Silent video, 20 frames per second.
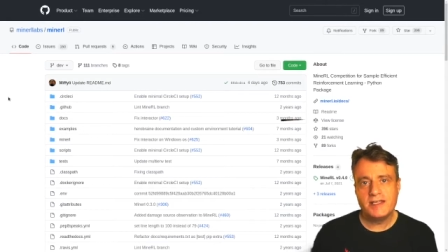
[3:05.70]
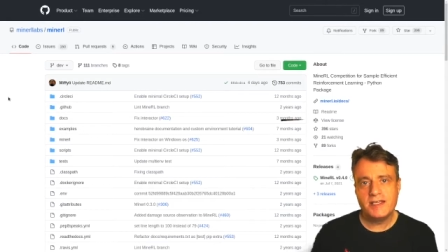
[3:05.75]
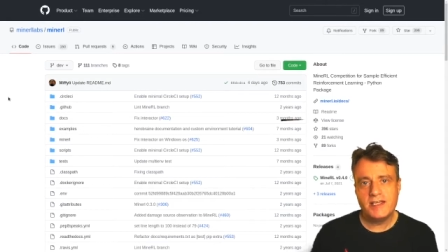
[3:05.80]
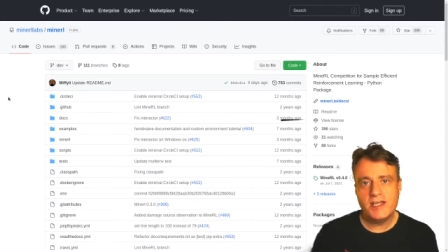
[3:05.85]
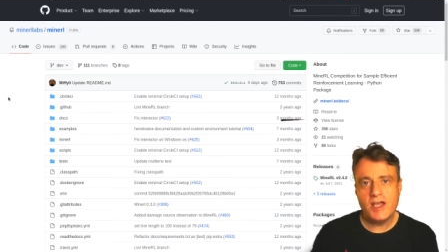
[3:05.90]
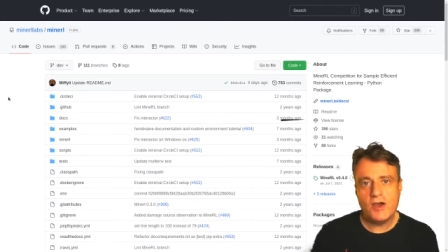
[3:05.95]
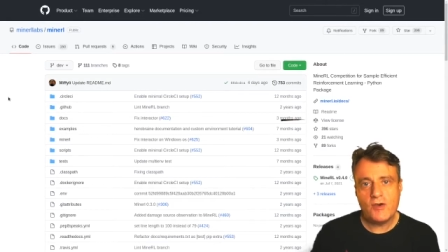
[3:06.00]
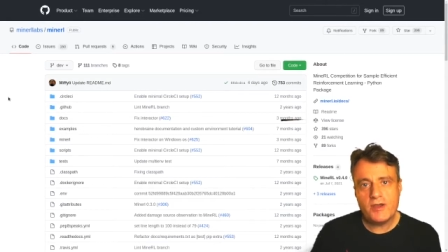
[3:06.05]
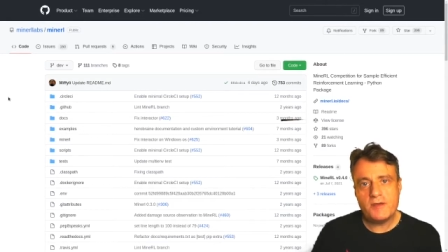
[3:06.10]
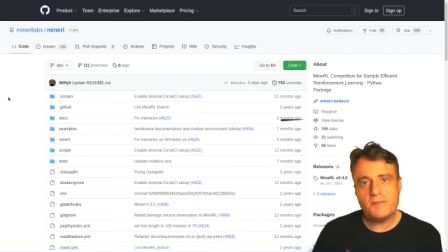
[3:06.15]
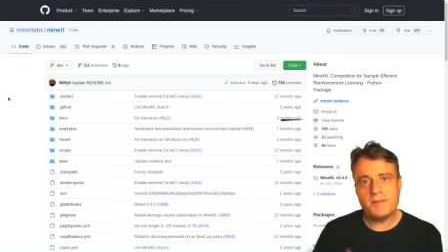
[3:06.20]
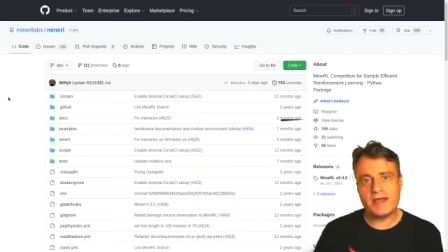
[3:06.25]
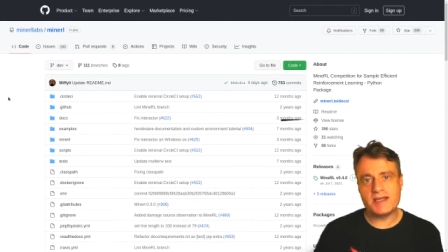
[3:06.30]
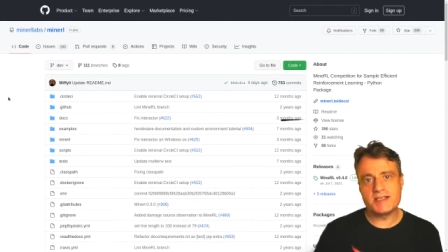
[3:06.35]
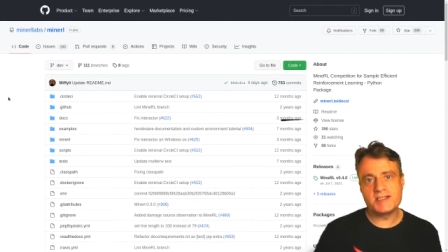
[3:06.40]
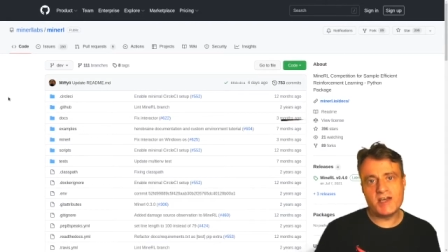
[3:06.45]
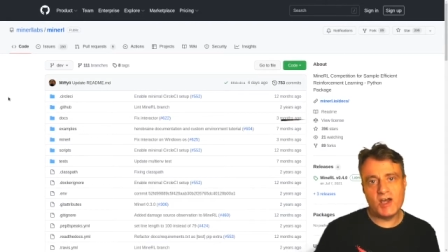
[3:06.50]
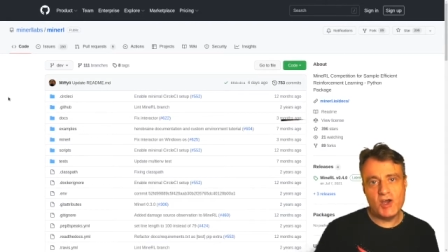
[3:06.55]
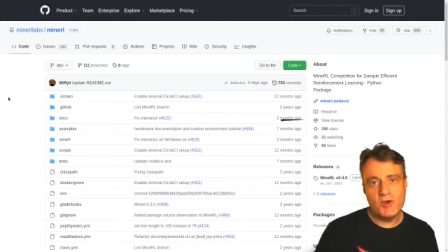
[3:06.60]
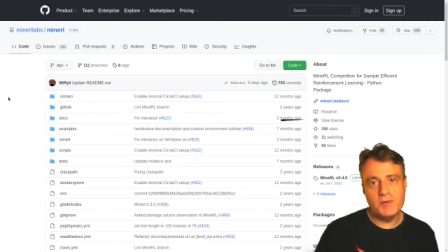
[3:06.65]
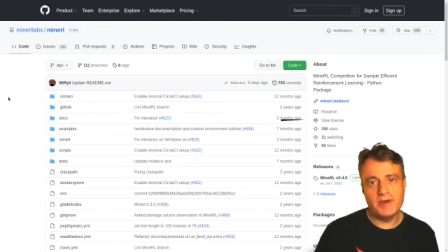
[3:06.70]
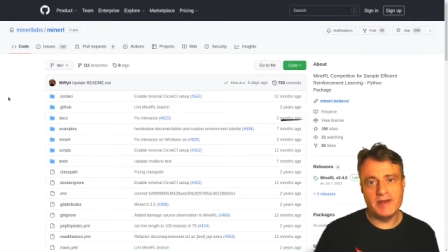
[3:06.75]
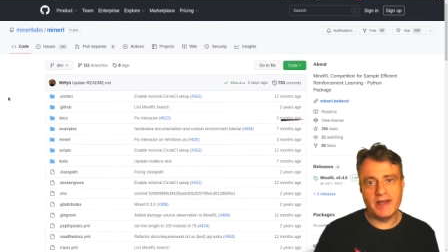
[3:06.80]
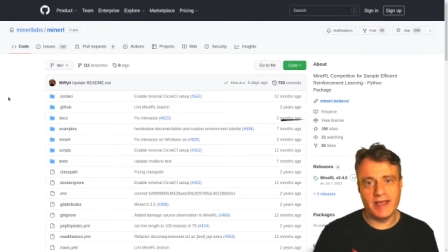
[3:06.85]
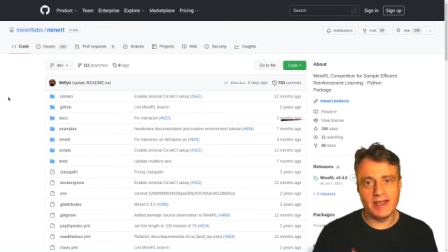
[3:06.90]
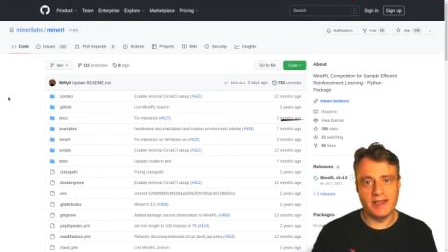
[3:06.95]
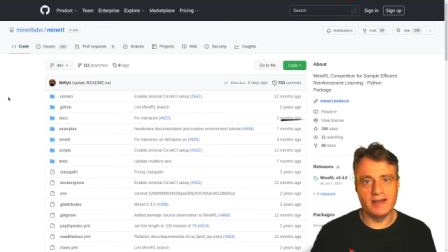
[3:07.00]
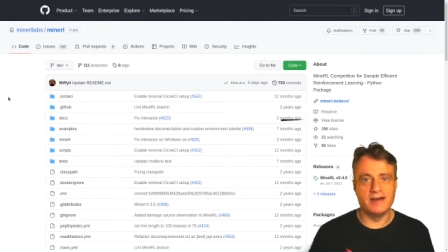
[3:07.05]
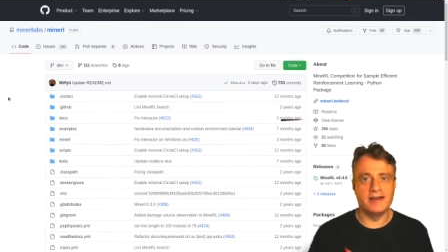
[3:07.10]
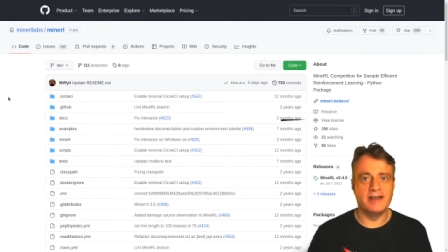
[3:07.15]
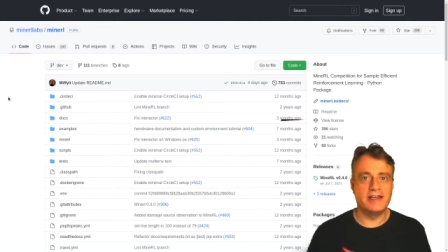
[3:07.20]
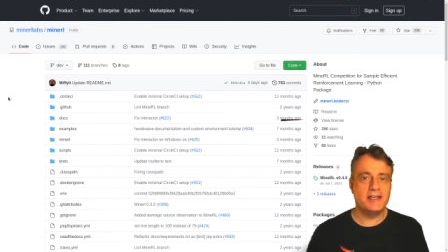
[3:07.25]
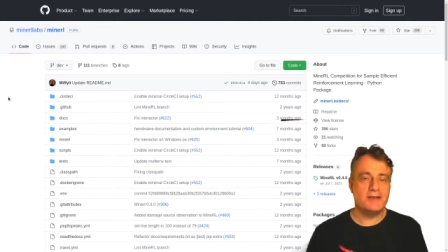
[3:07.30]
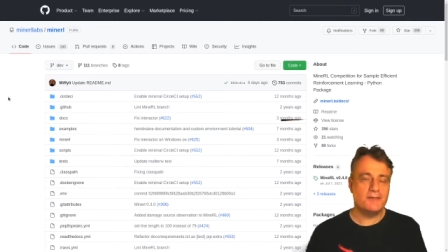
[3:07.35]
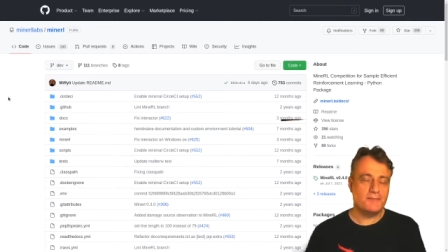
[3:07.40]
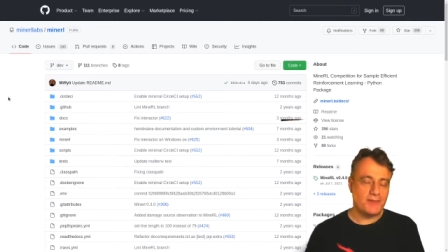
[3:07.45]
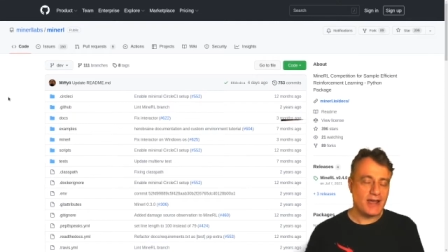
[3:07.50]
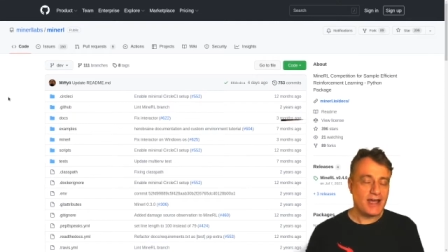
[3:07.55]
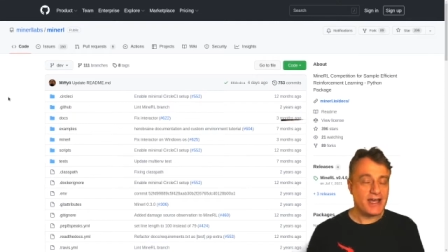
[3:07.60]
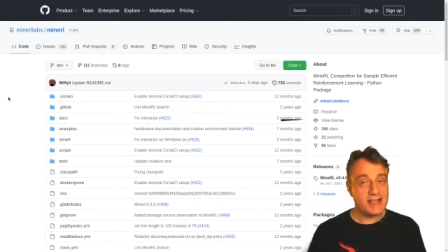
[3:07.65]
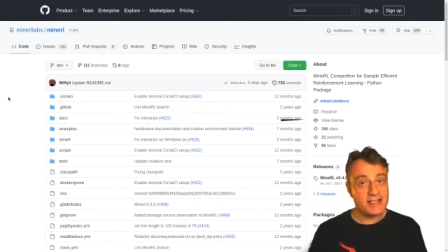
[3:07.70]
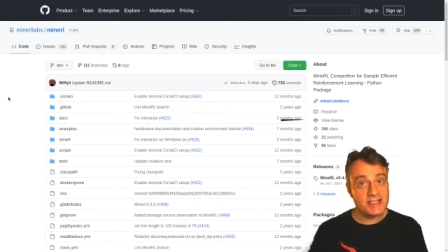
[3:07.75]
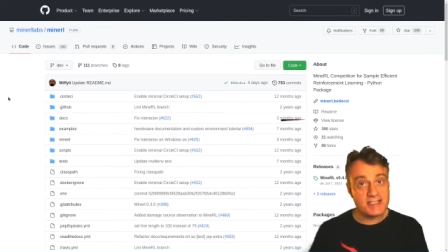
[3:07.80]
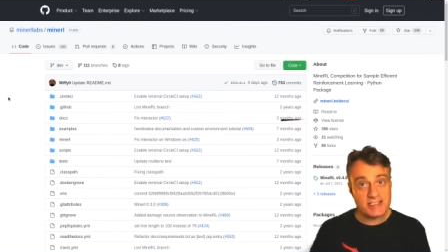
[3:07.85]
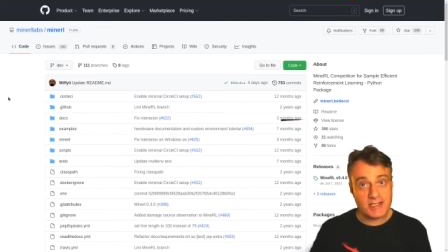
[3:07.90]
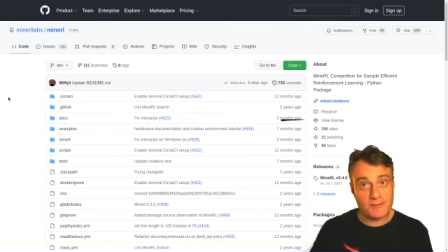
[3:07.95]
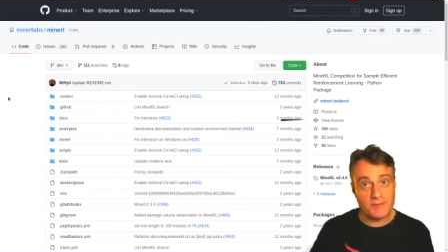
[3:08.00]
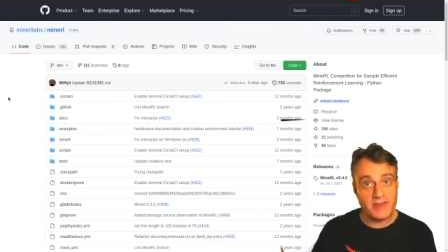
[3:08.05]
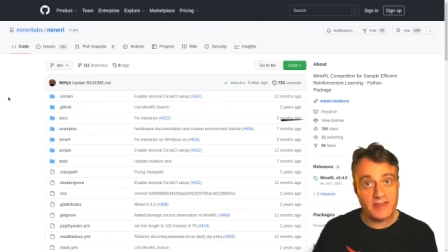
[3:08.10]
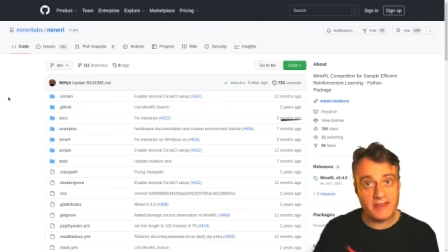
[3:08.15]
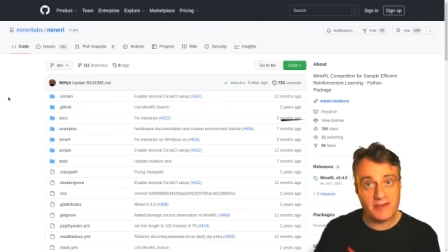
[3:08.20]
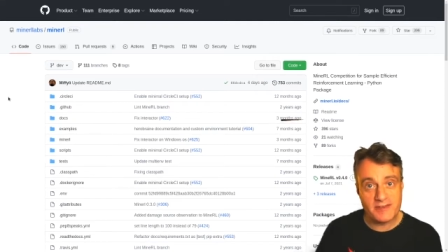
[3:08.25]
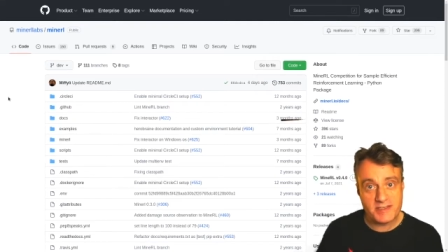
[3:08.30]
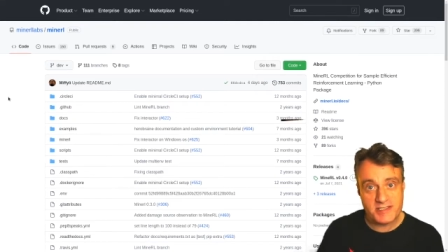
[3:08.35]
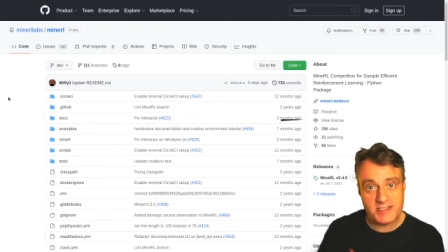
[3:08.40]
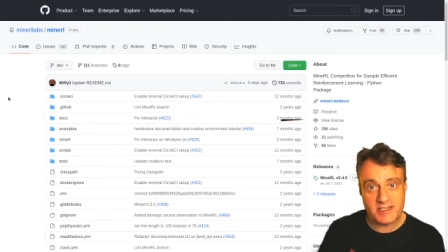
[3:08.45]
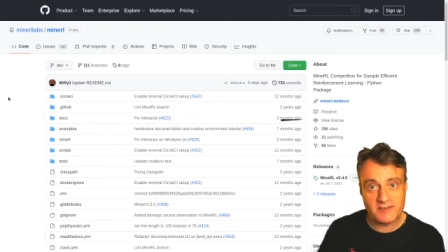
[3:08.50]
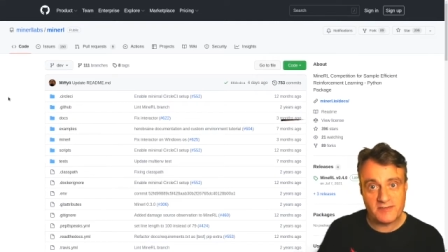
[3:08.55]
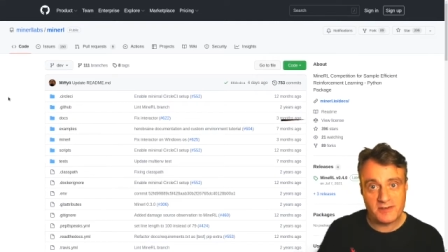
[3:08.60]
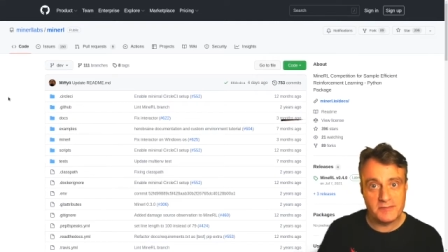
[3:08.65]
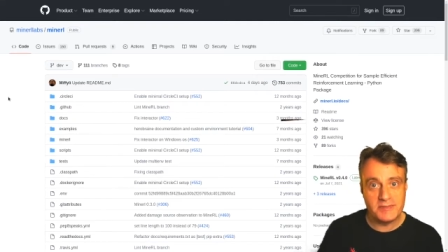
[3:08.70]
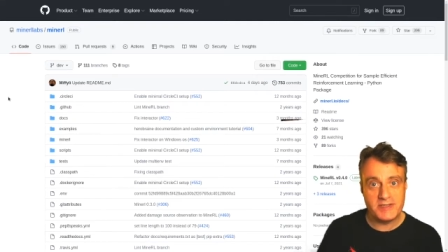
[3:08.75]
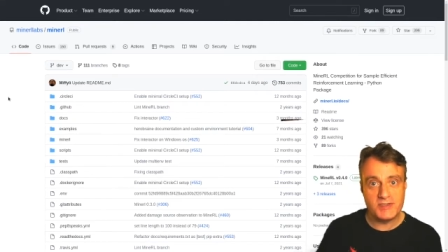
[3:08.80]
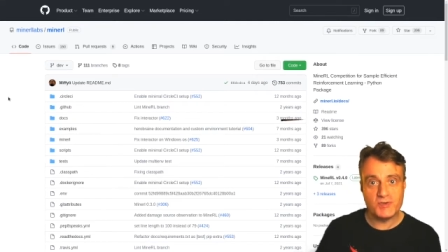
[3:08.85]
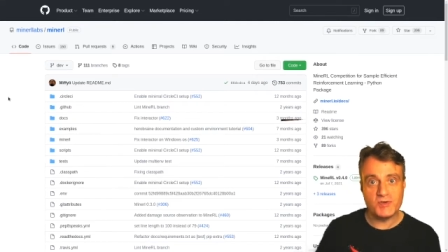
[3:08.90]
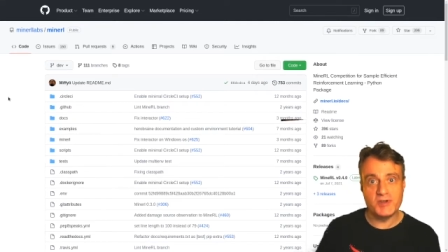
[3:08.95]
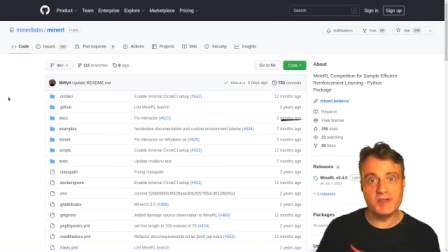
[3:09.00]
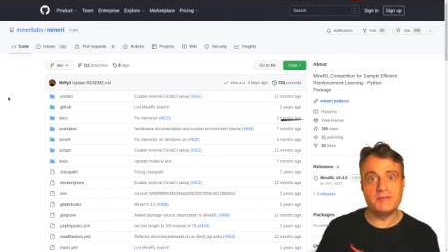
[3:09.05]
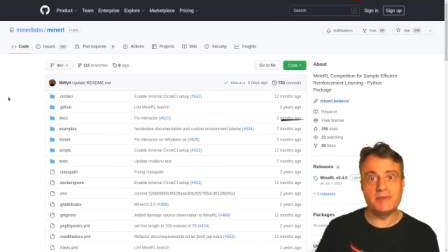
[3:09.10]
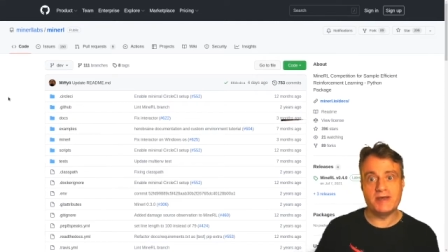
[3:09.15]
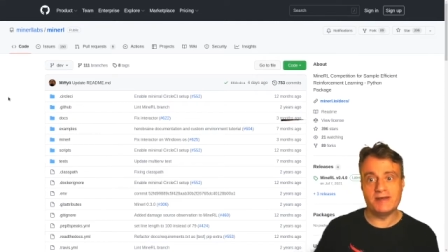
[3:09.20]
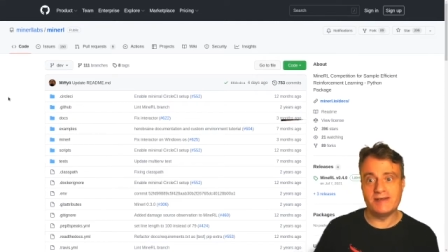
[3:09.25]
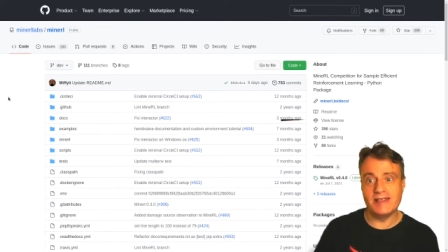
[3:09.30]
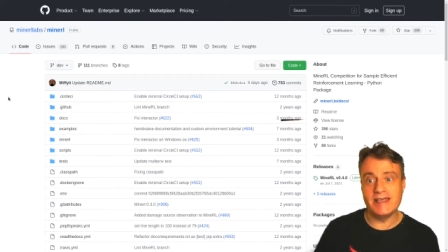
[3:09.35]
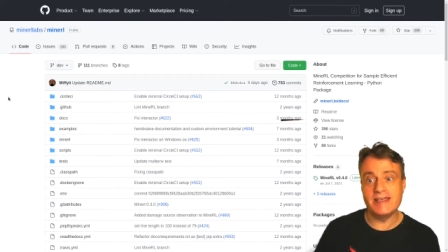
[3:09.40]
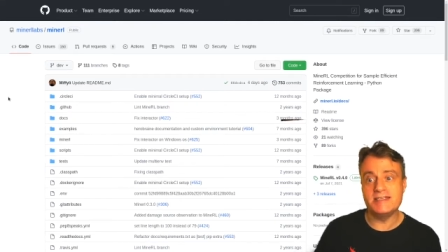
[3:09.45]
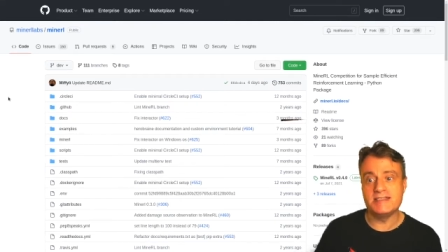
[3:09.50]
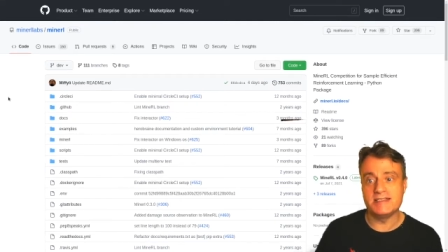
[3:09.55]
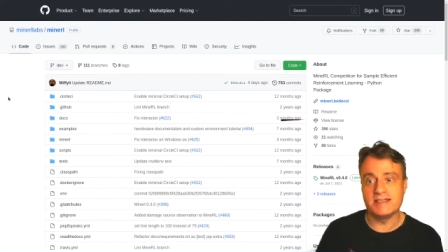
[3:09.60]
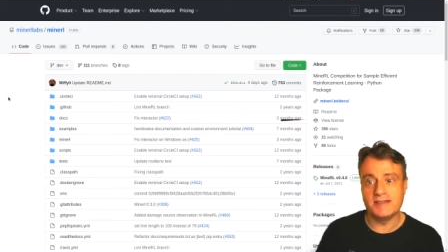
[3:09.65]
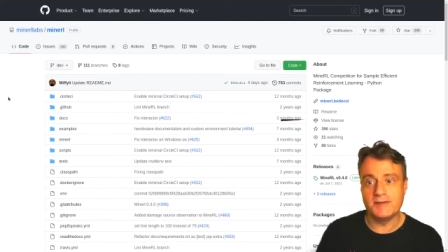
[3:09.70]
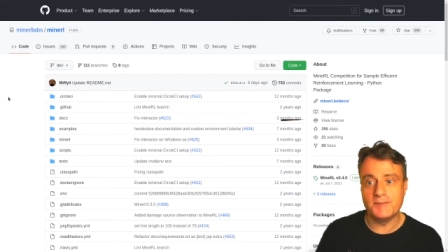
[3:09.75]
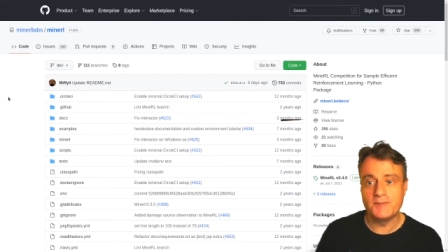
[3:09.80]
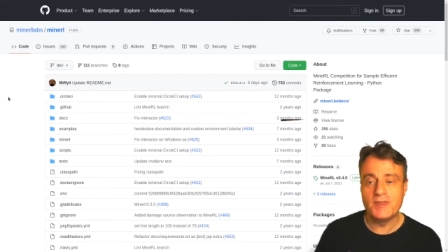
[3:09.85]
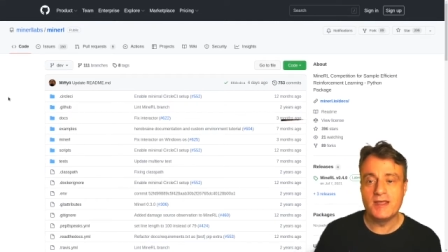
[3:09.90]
Going back to OpenAI and some of the other stuff I'll be talking about later,